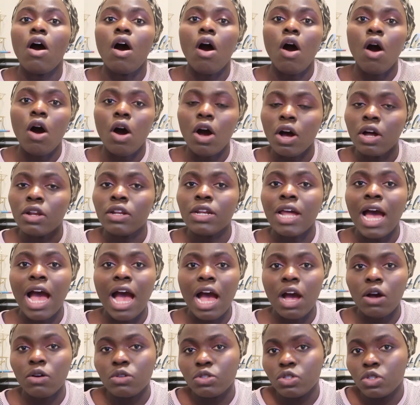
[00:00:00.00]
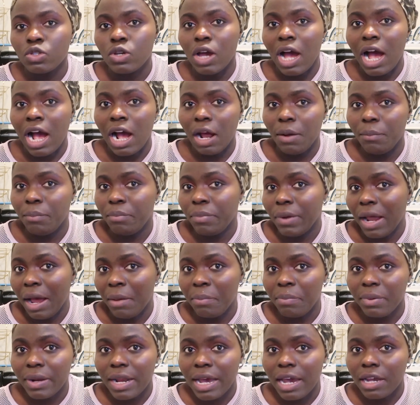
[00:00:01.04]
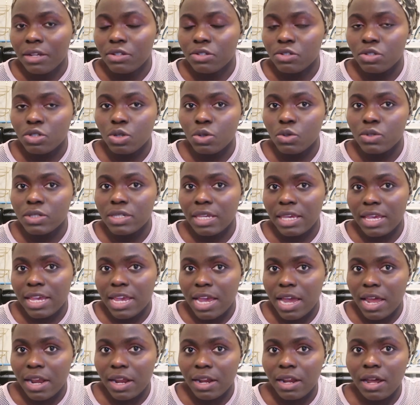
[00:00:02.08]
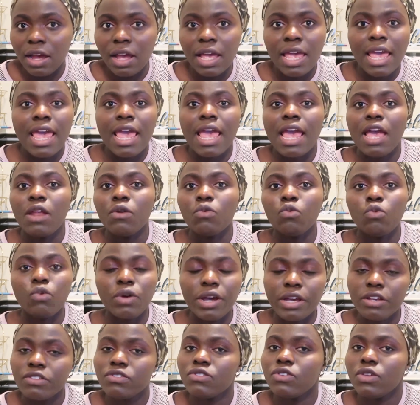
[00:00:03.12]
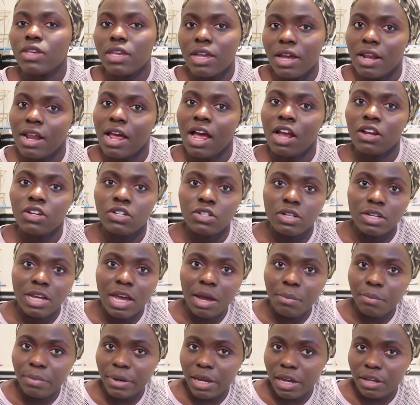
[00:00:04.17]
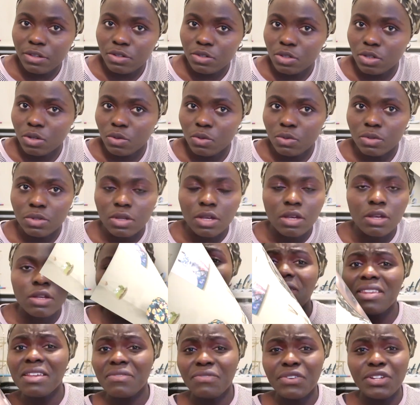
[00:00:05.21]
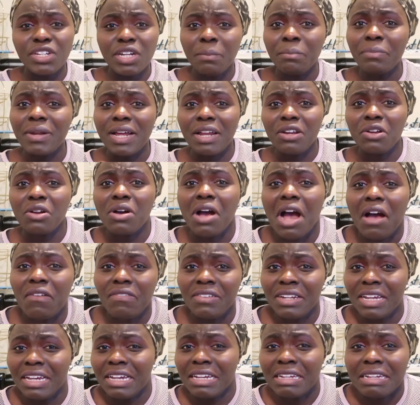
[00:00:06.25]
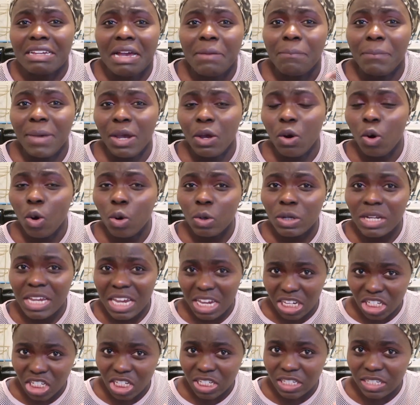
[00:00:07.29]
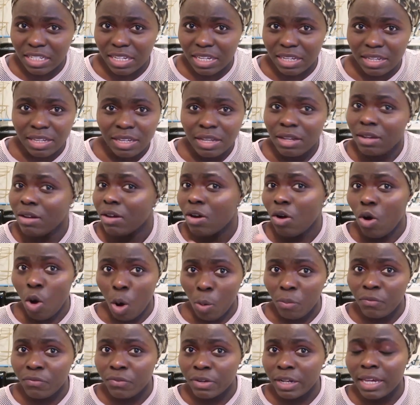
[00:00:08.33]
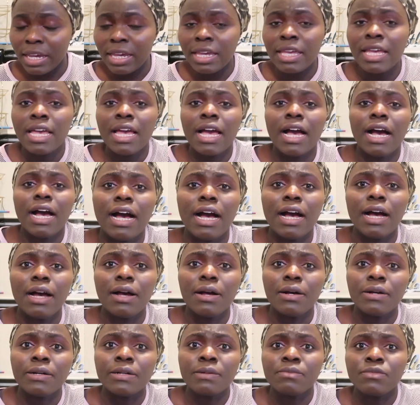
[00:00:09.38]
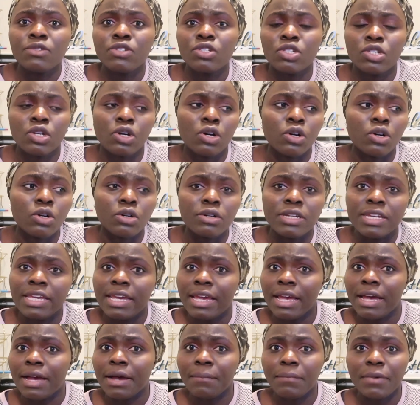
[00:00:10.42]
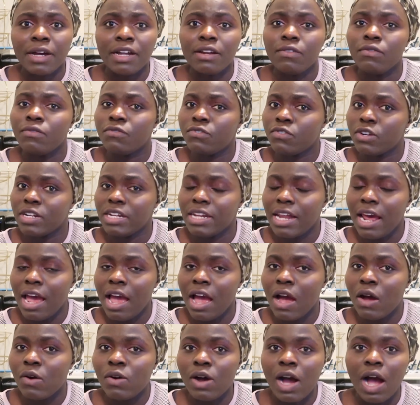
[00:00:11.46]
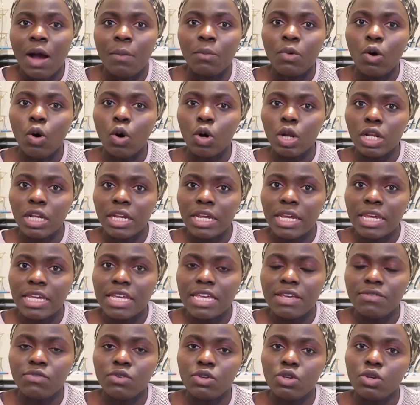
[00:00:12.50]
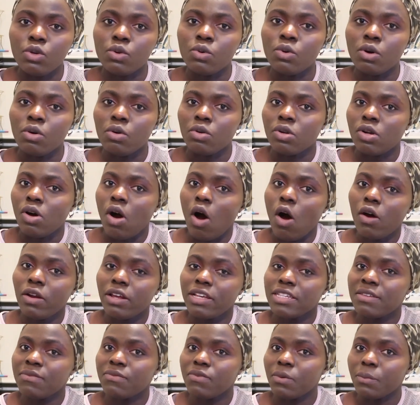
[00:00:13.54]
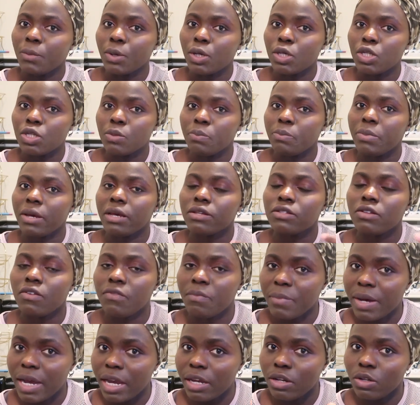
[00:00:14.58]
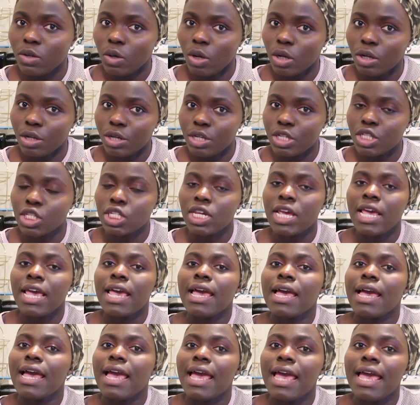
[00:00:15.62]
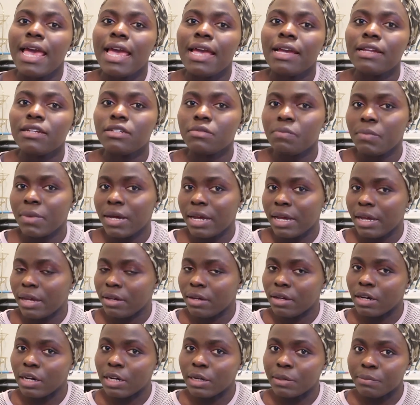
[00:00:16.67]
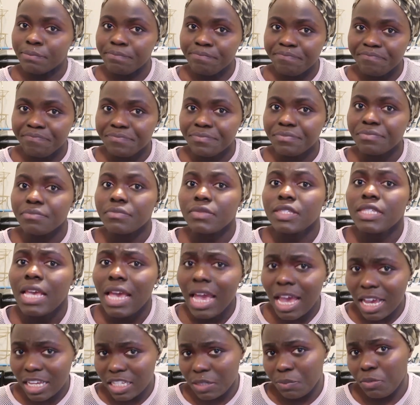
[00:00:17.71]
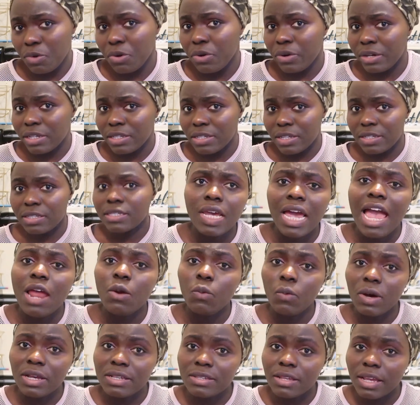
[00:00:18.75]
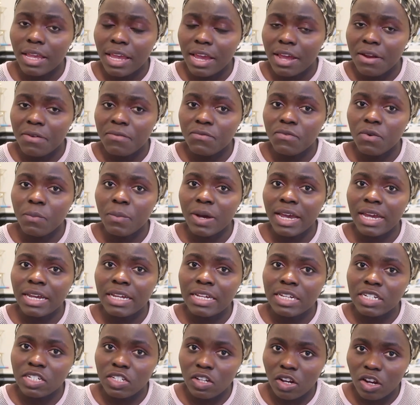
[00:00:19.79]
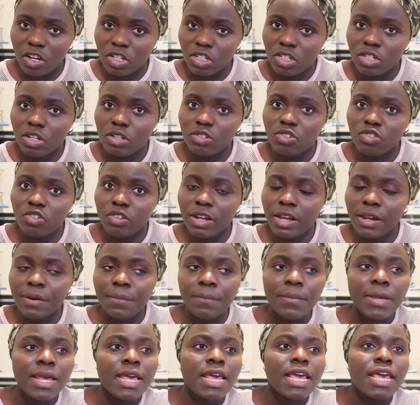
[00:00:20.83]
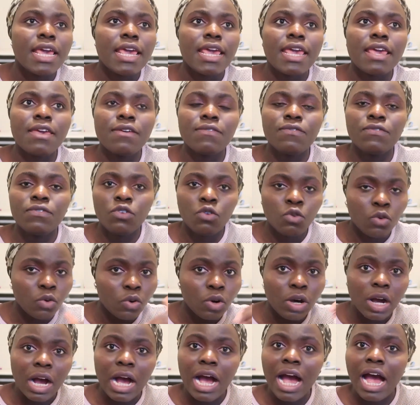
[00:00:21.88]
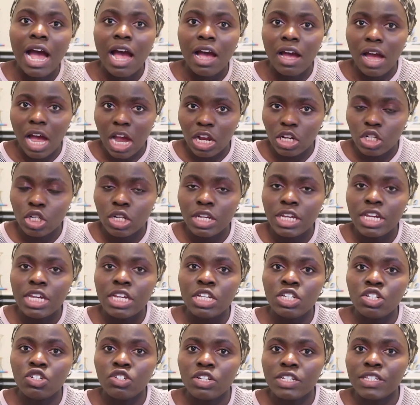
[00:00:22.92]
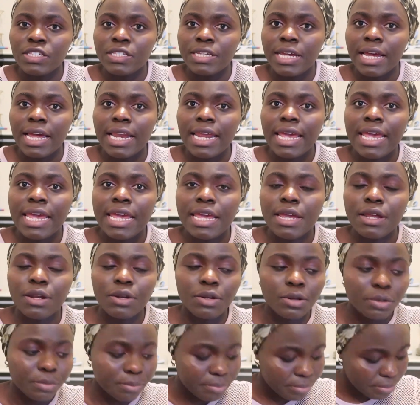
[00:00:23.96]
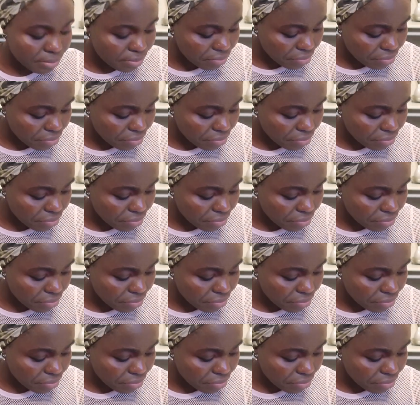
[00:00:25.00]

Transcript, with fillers: on how to uh, apply to schools in canada and ways you can actually apply to schools maybe in the future i'm planning on having like my own agency hopefully um, so yeah but for now I'm only giving you all this information based off my knowledge and my um, experiences and once again for my international student if you are actually interested in